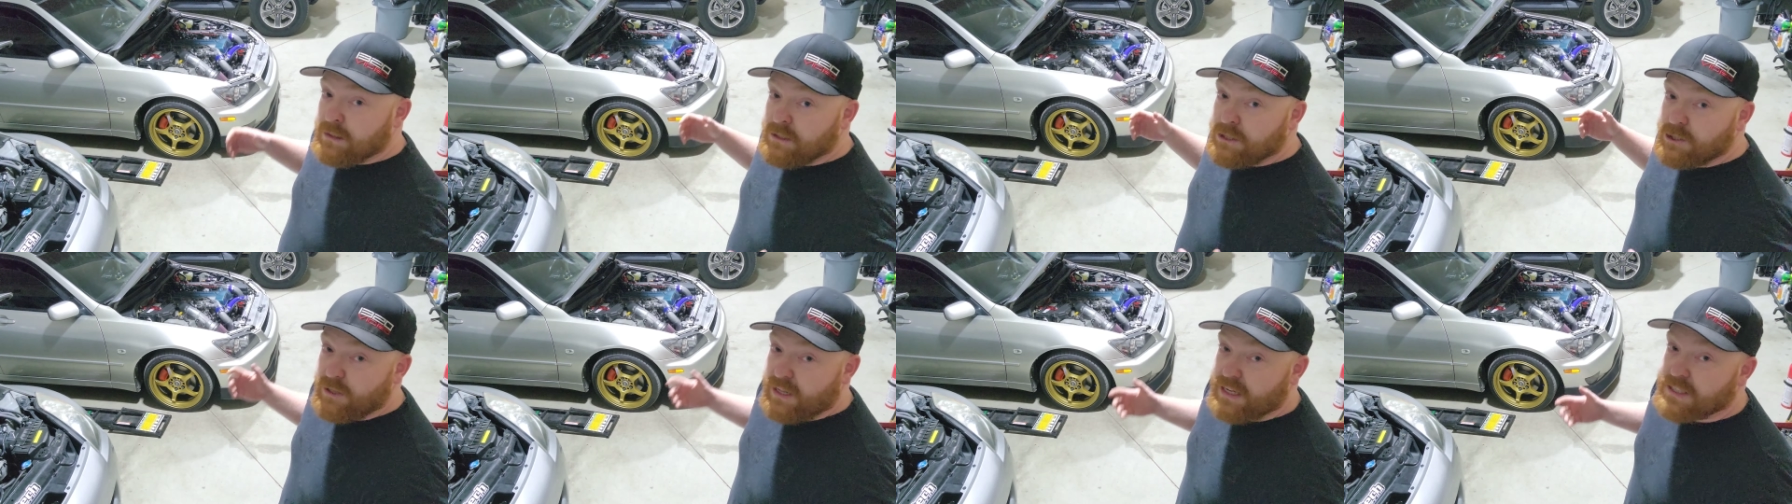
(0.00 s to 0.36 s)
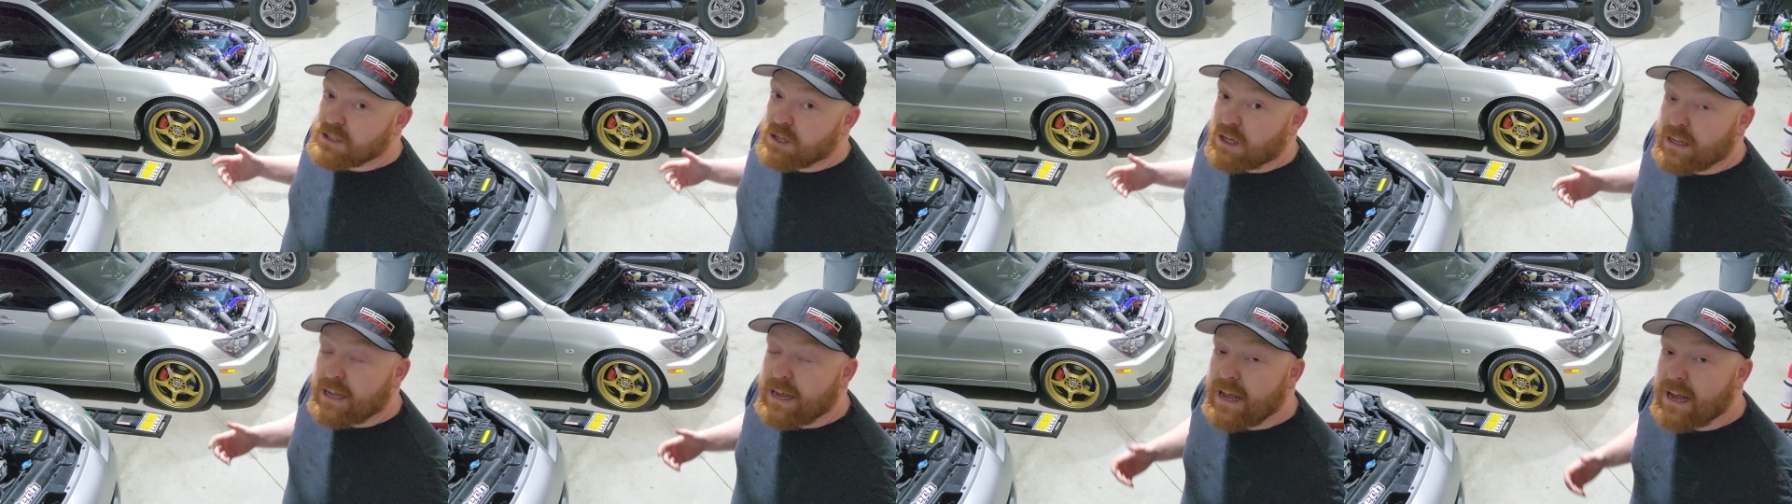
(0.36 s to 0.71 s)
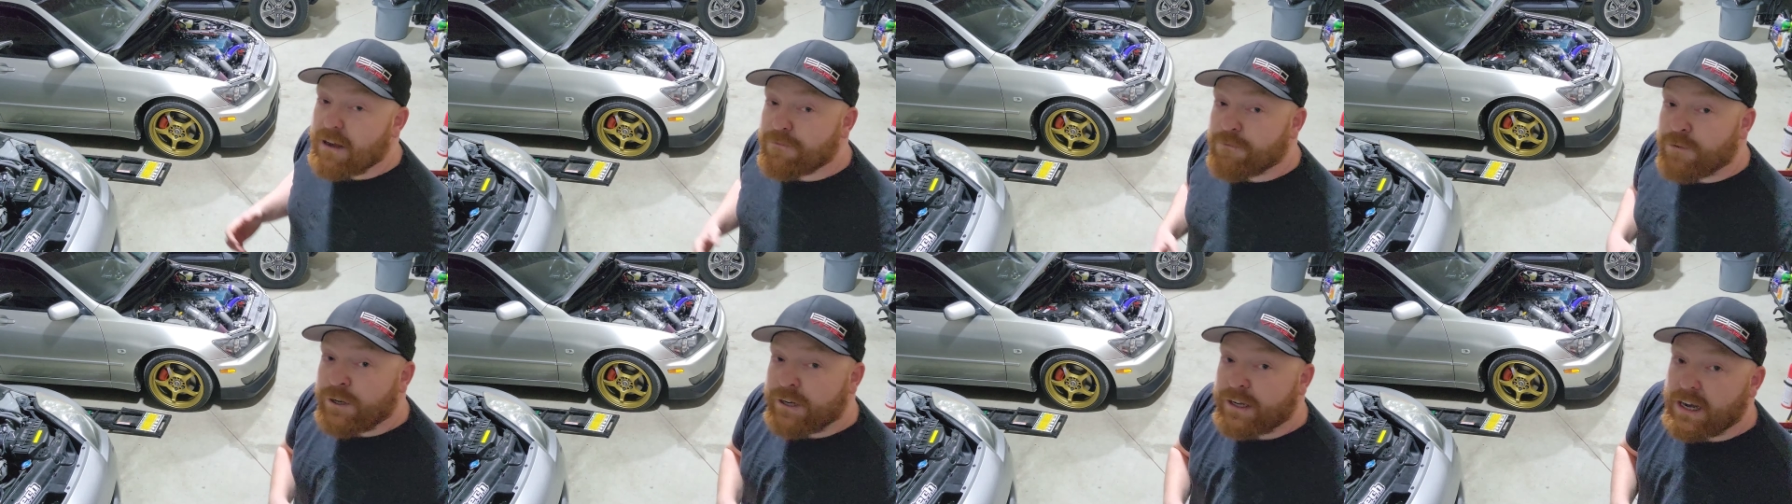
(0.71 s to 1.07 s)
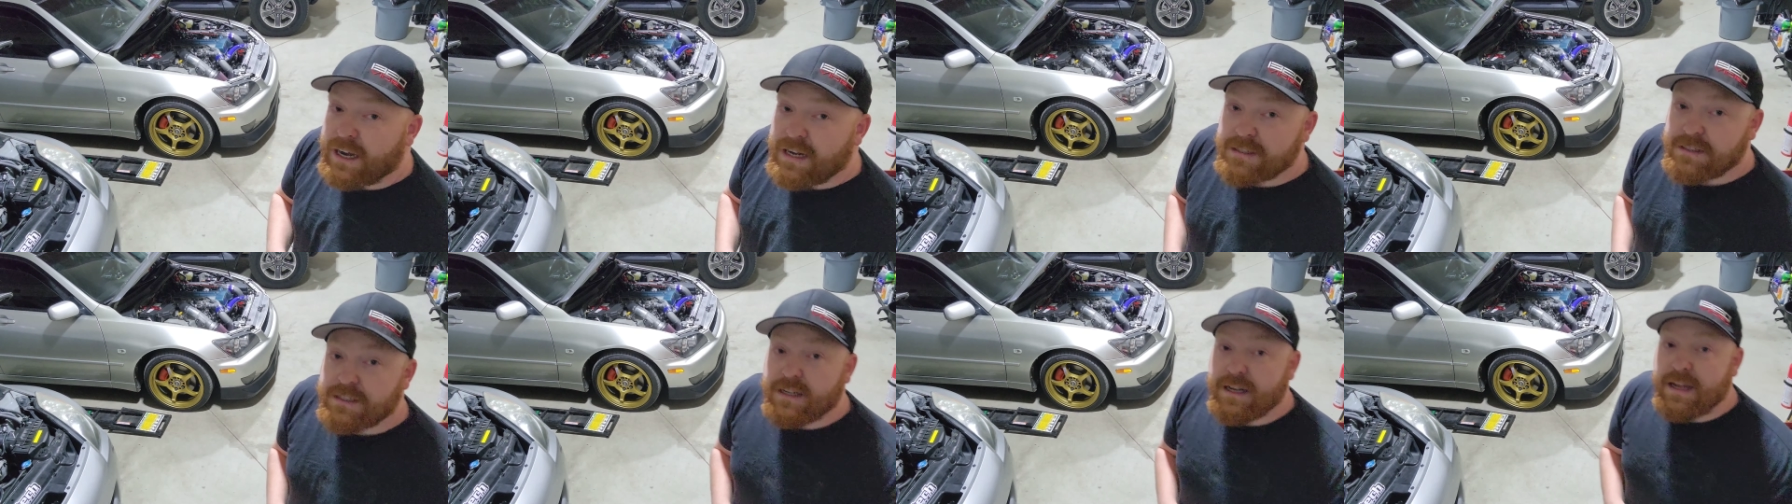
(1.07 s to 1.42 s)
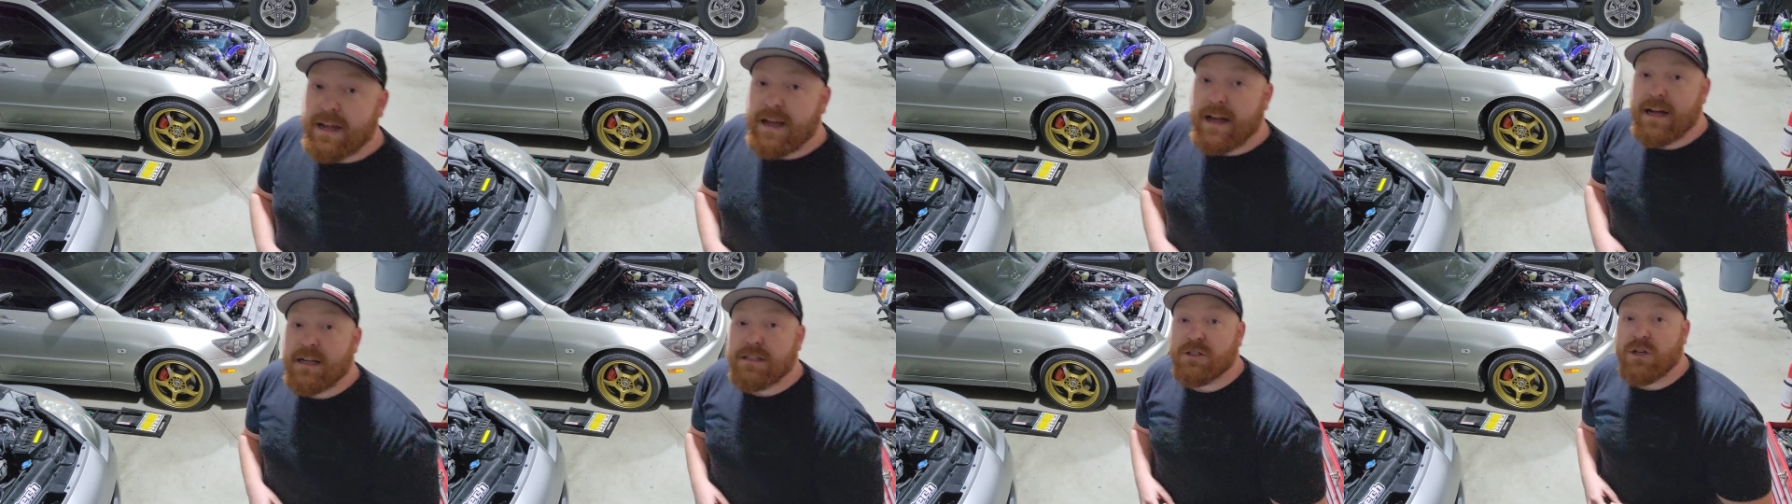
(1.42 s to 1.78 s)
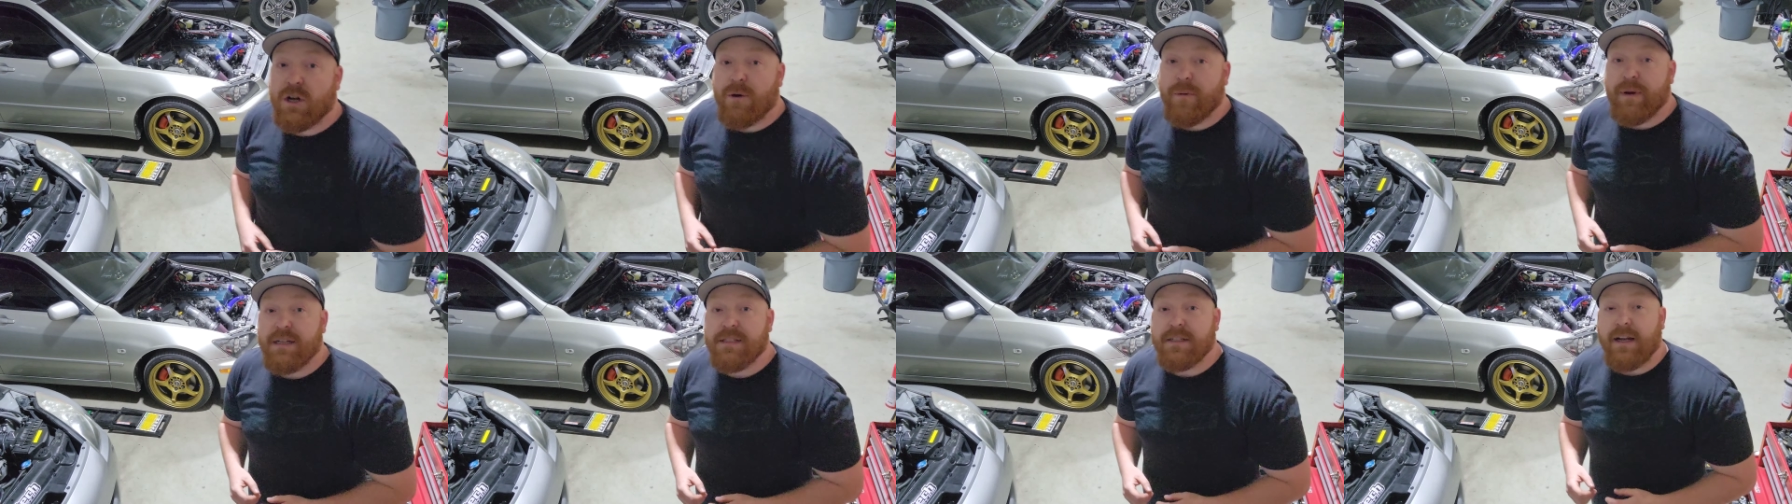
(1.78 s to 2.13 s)
So that's all I have for you guys today. As
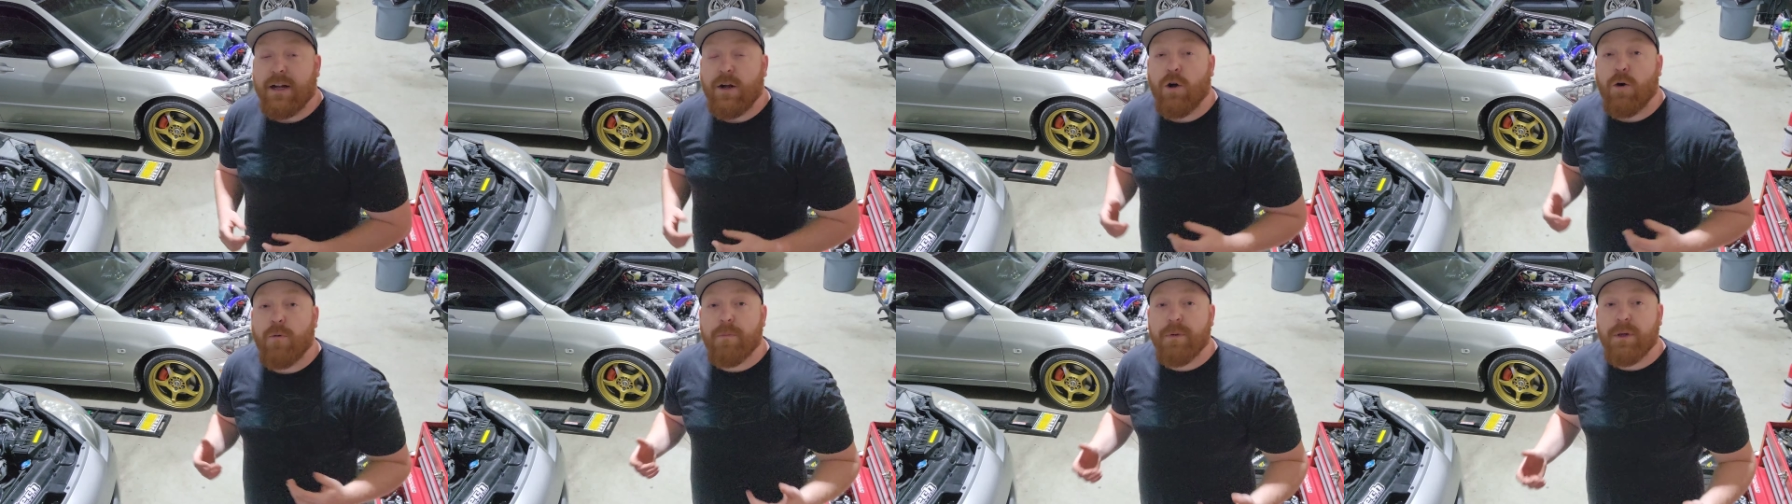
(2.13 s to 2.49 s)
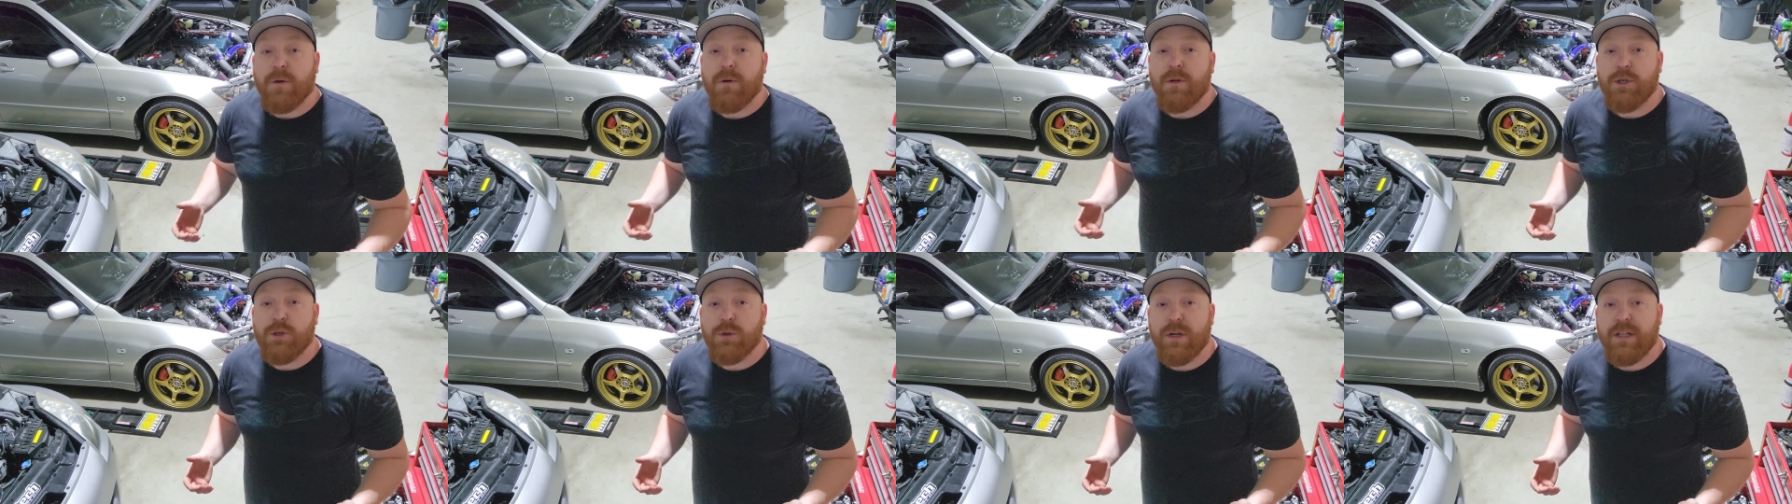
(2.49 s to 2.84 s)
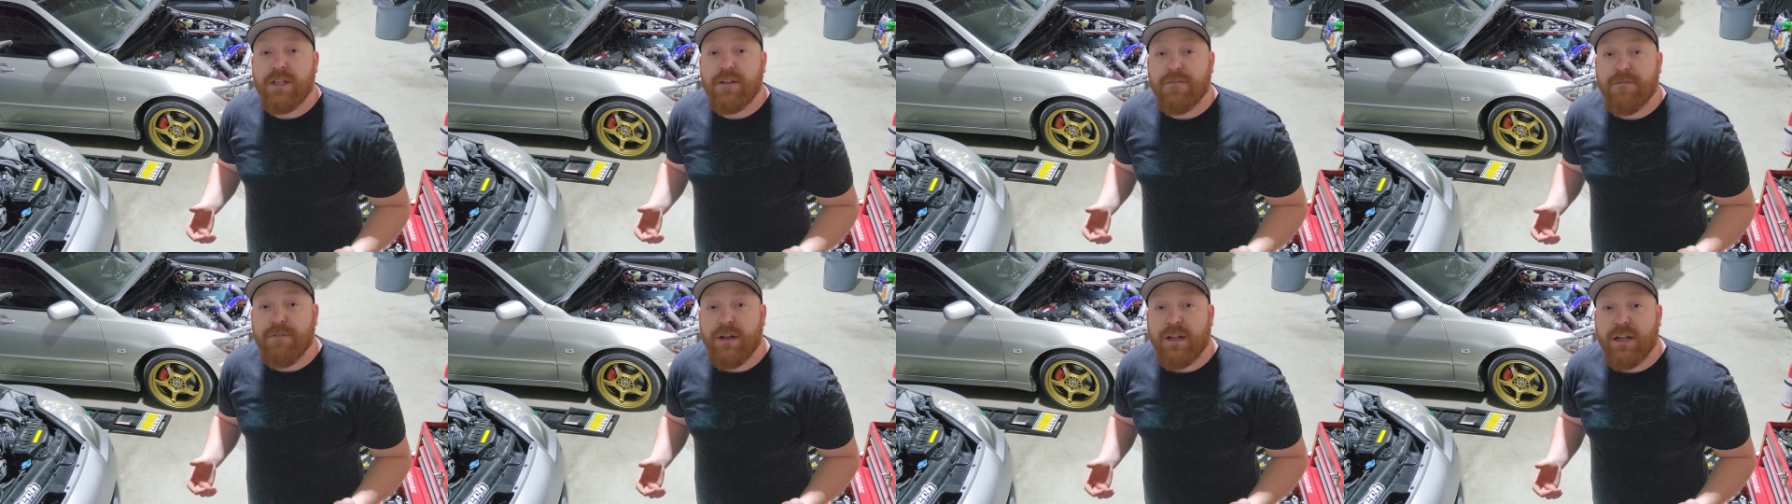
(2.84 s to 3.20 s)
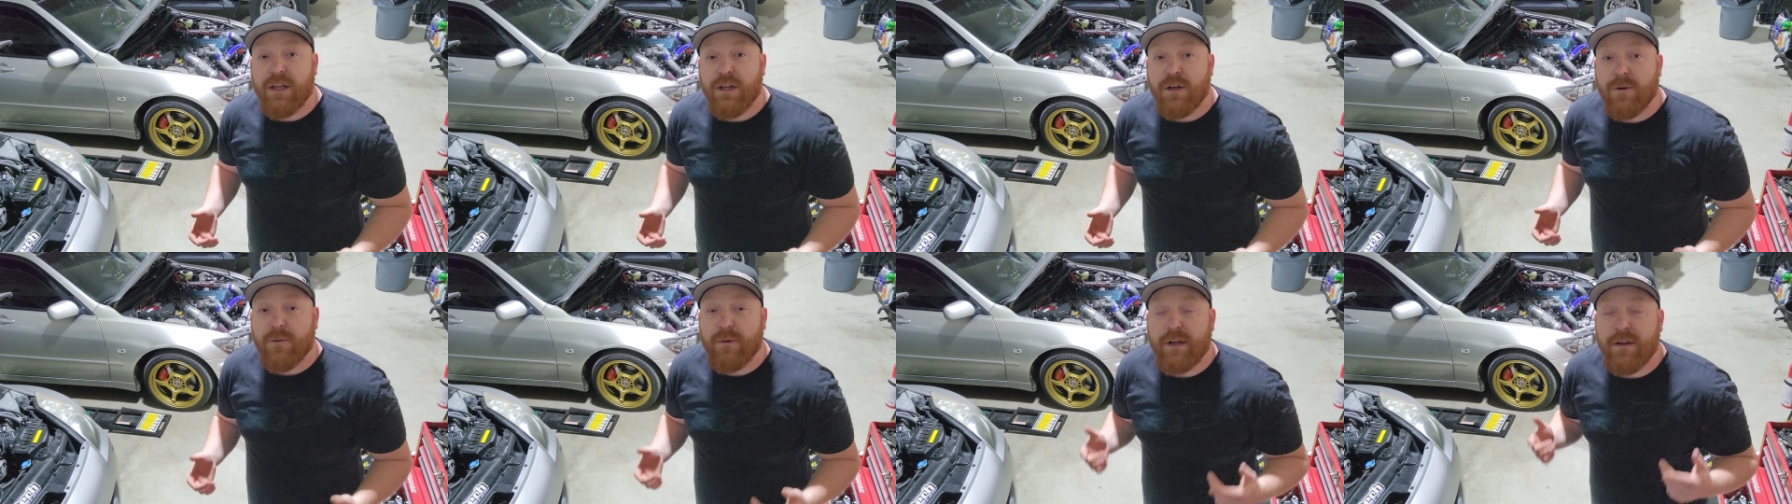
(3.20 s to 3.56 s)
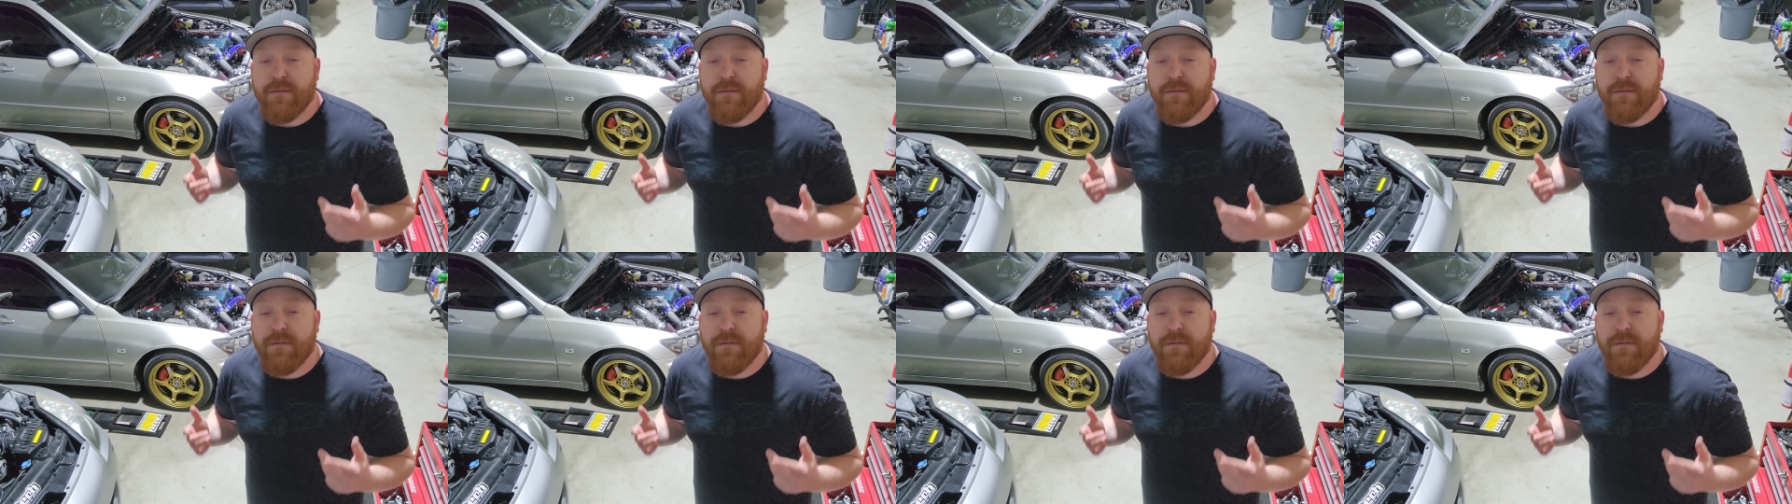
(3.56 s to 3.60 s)
always, I hope you enjoyed the video.